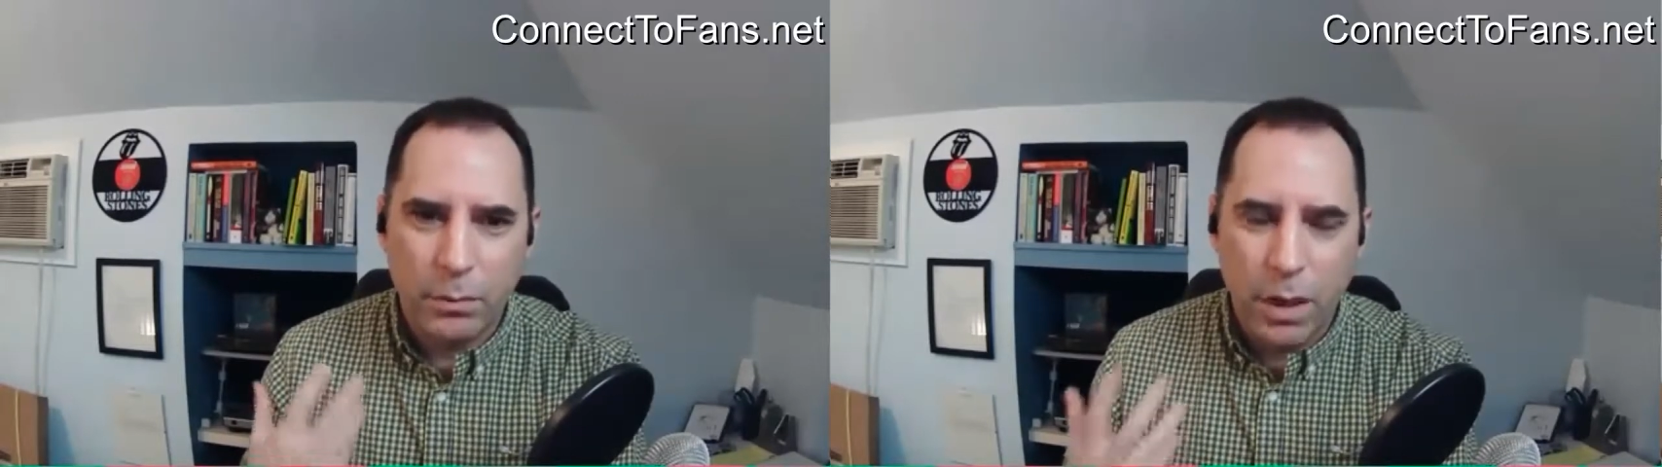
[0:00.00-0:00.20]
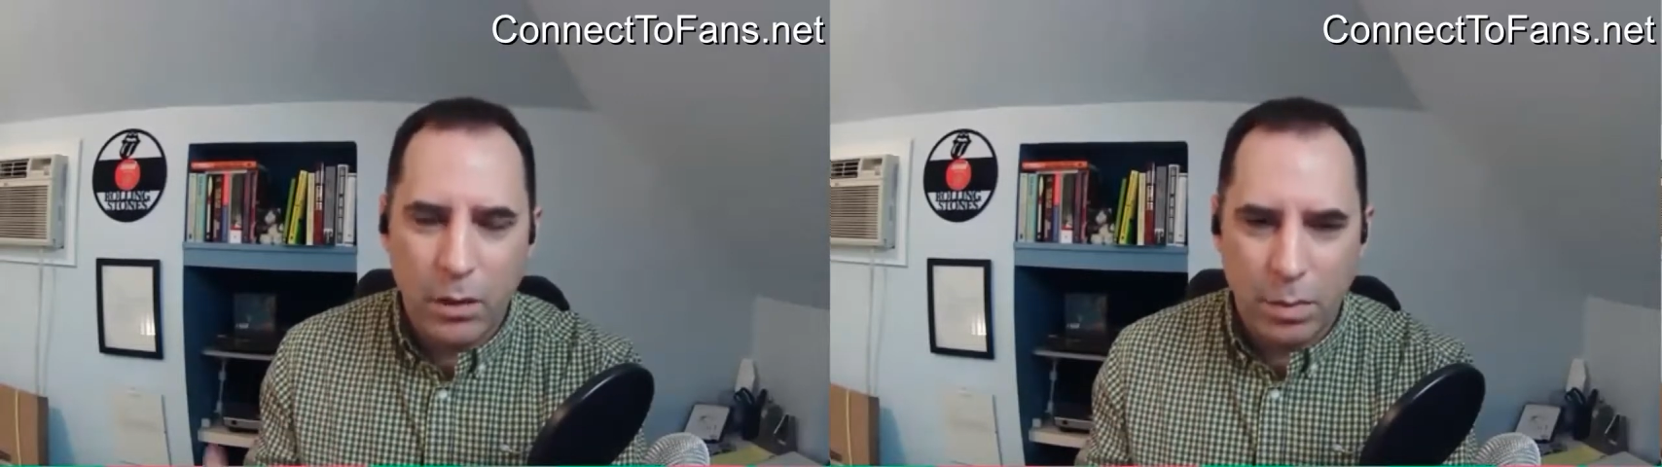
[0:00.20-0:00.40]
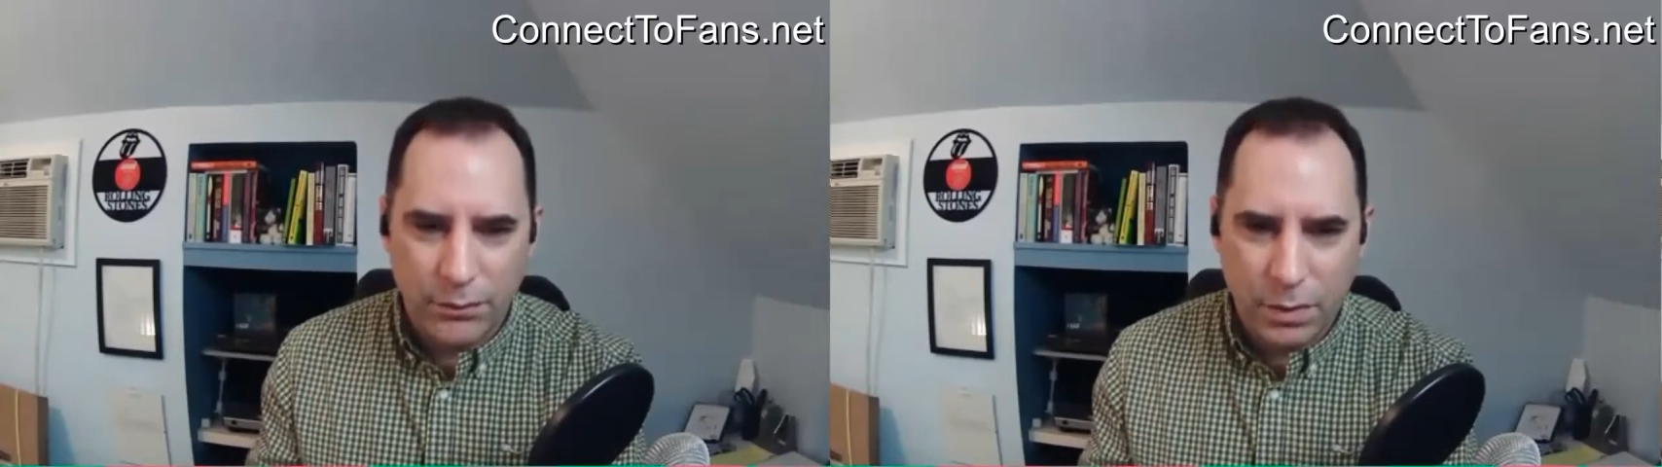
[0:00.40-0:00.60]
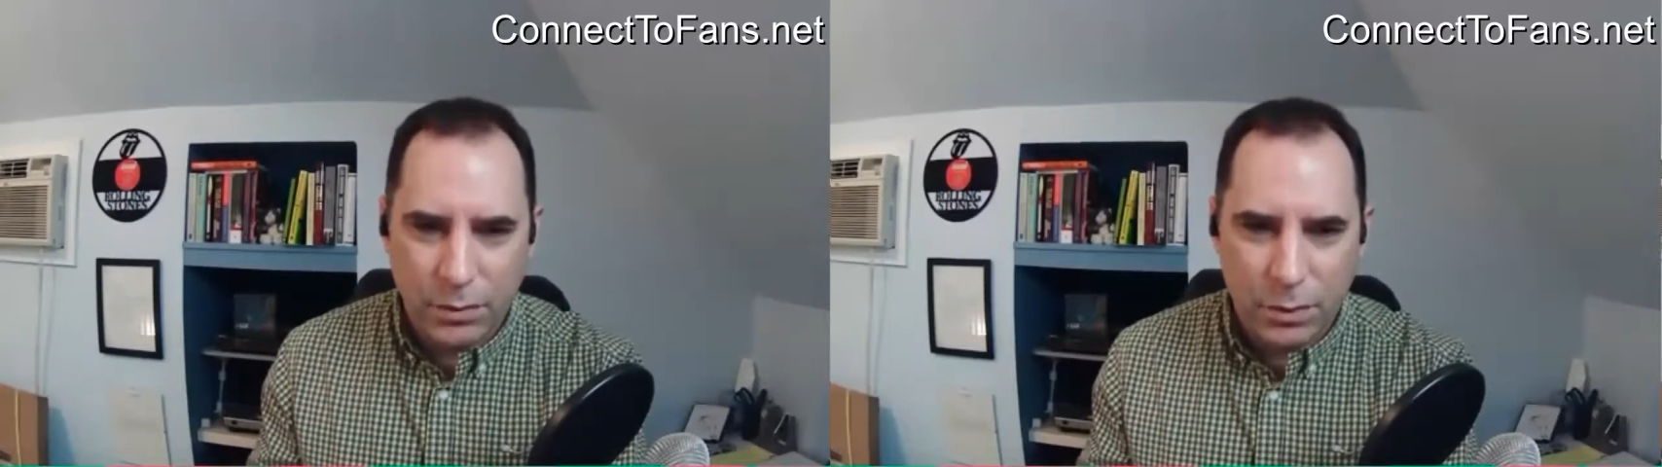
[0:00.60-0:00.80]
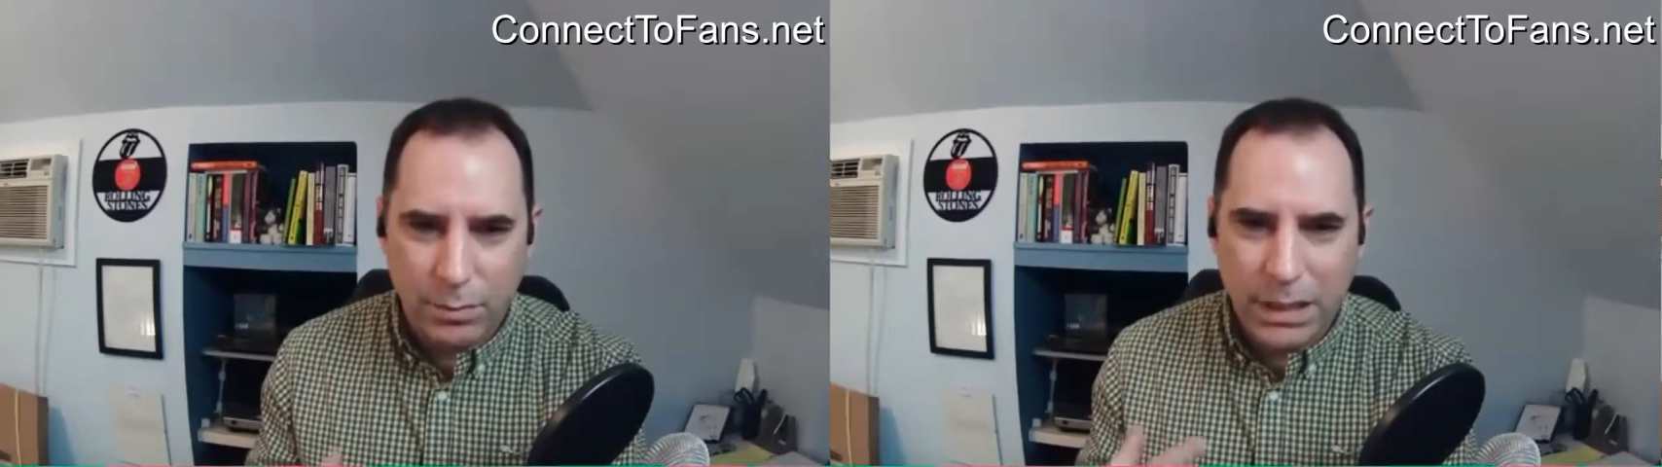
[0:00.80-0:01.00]
realm of
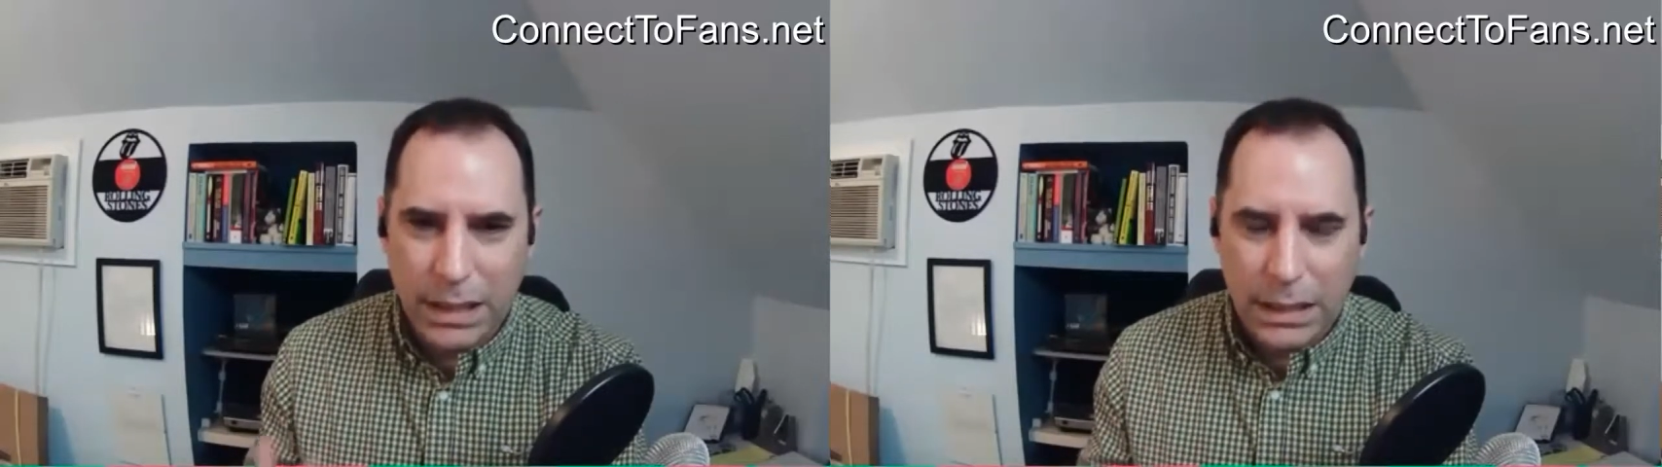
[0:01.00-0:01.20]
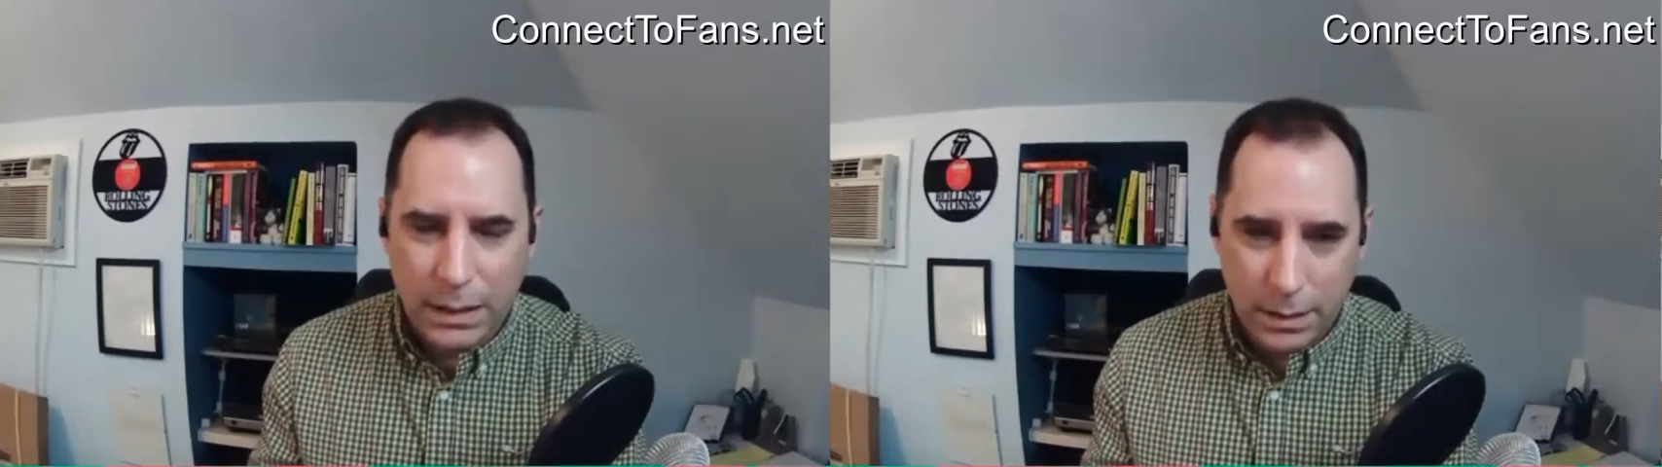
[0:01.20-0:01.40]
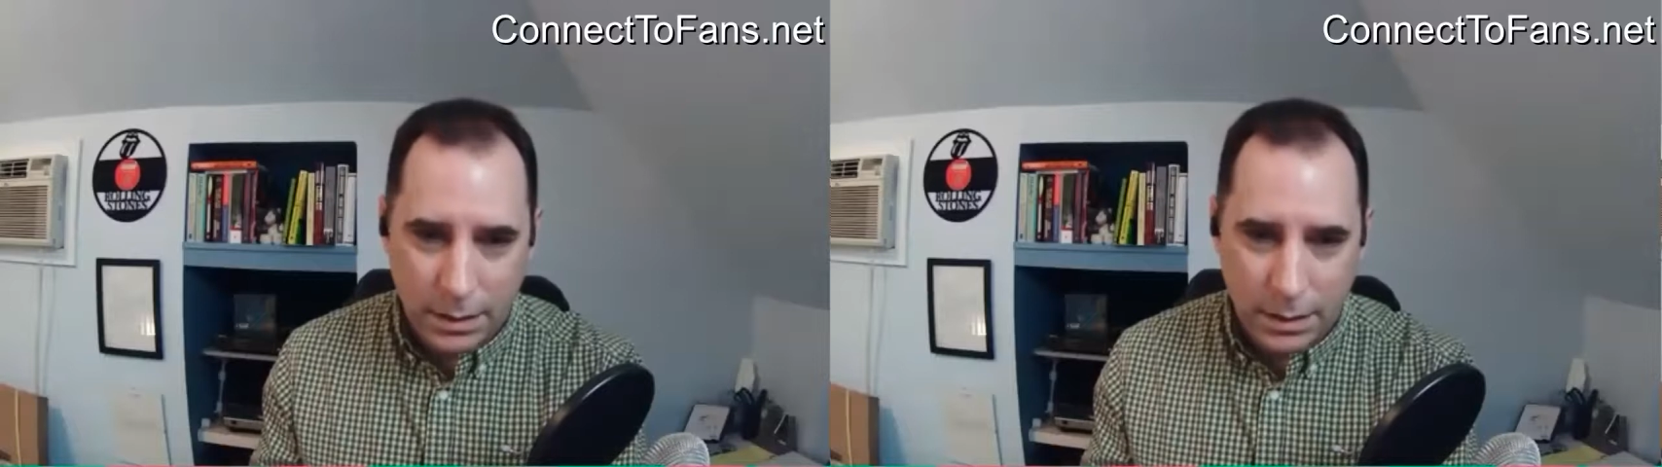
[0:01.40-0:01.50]
social media